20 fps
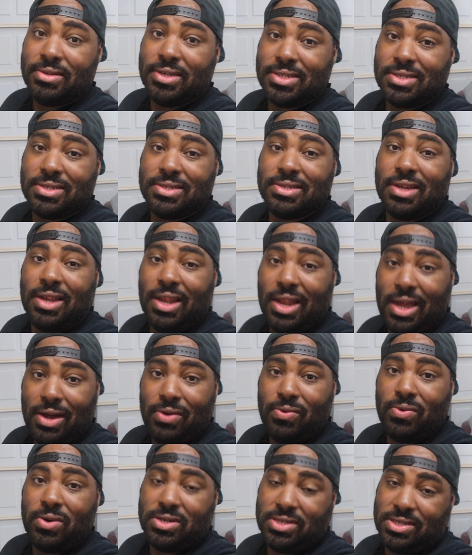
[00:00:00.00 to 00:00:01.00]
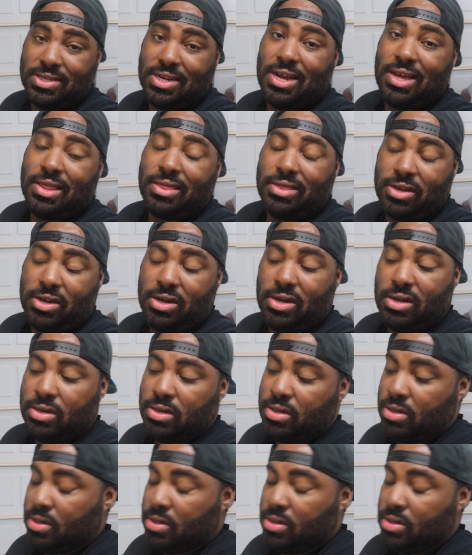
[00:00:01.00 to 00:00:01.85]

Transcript: This is a lot worse than I thought.